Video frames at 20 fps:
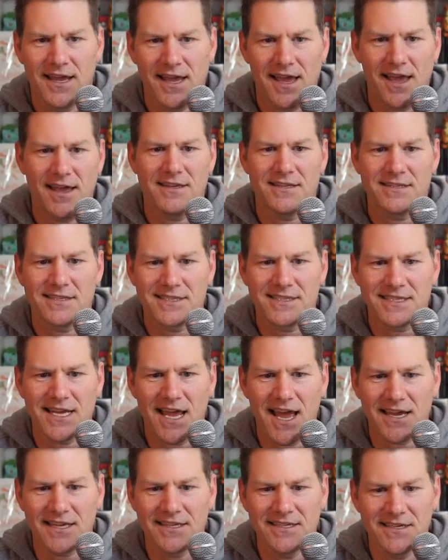it's
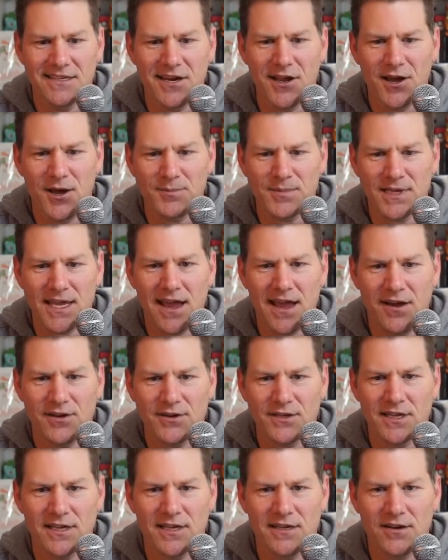stacking it up,
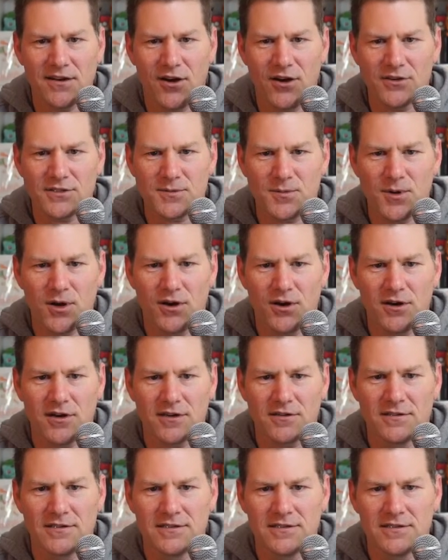counting it. Awesome card.